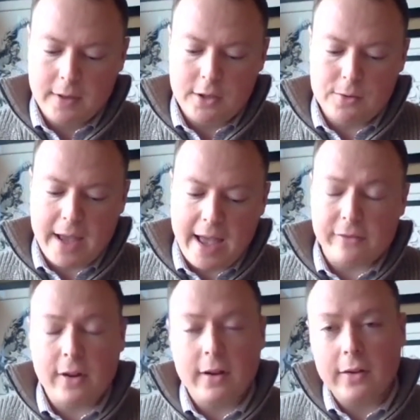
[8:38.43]
You
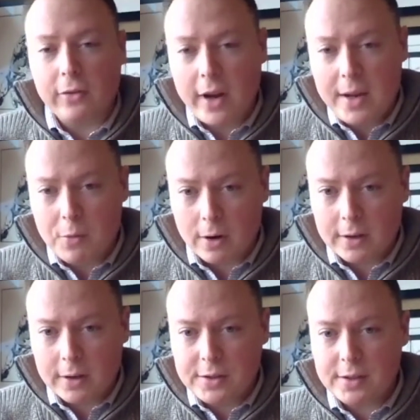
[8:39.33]
have
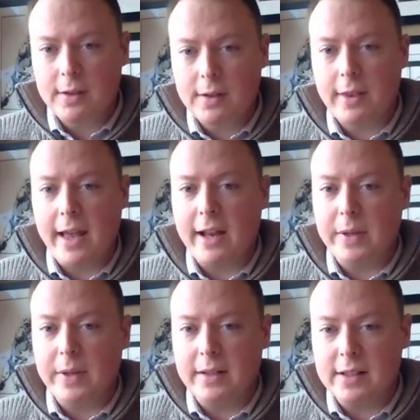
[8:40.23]
frameworks that have
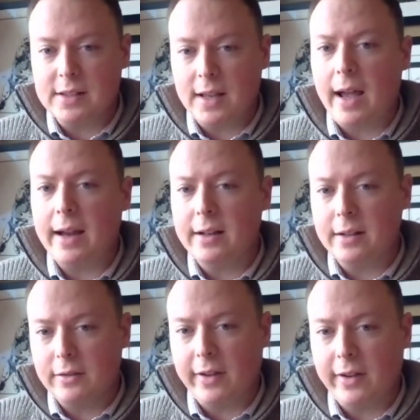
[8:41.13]
been designed and
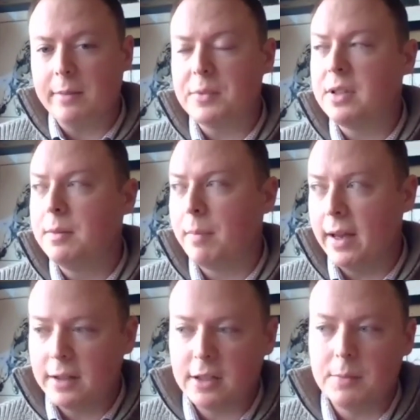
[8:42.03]
developed by
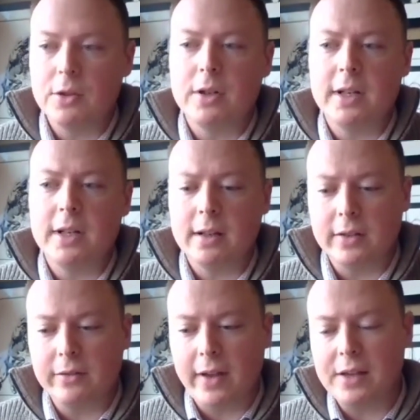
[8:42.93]
a community of
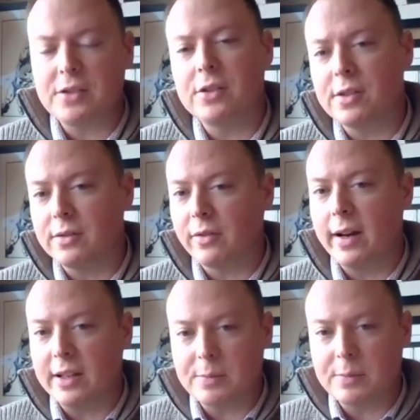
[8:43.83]
investors and
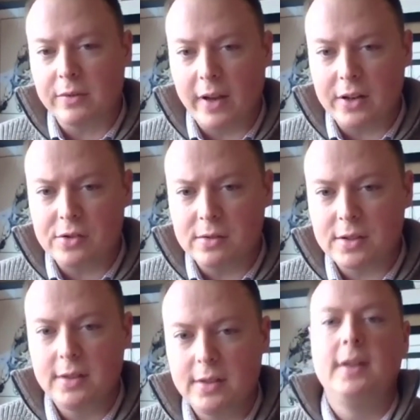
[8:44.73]
finance
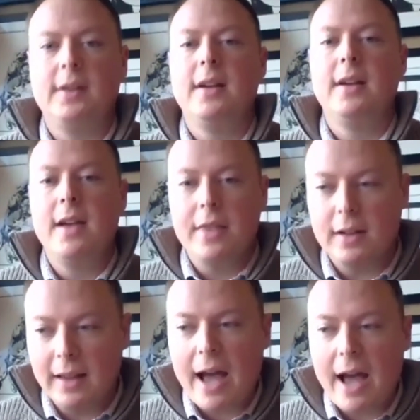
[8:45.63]
professionals that
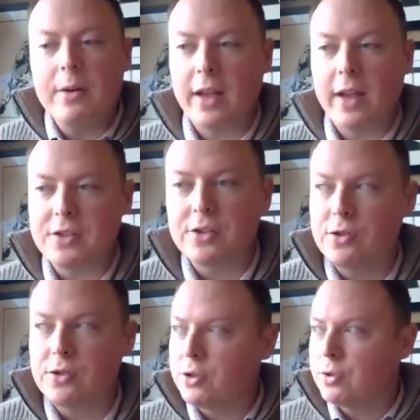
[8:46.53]
allow
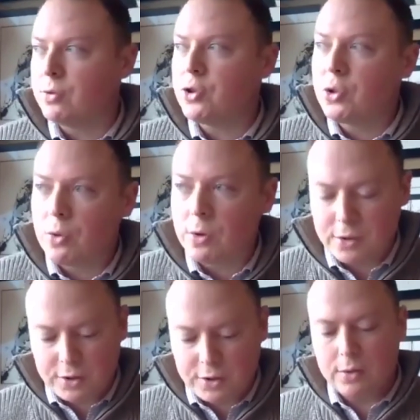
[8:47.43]
investors to
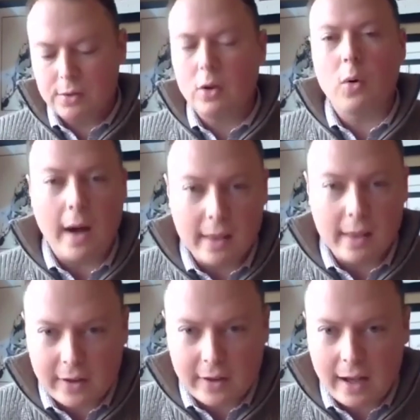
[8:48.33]
source,
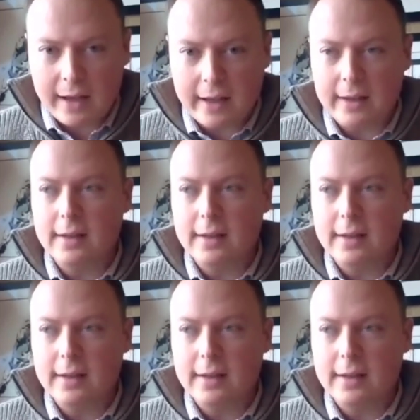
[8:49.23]
qualify,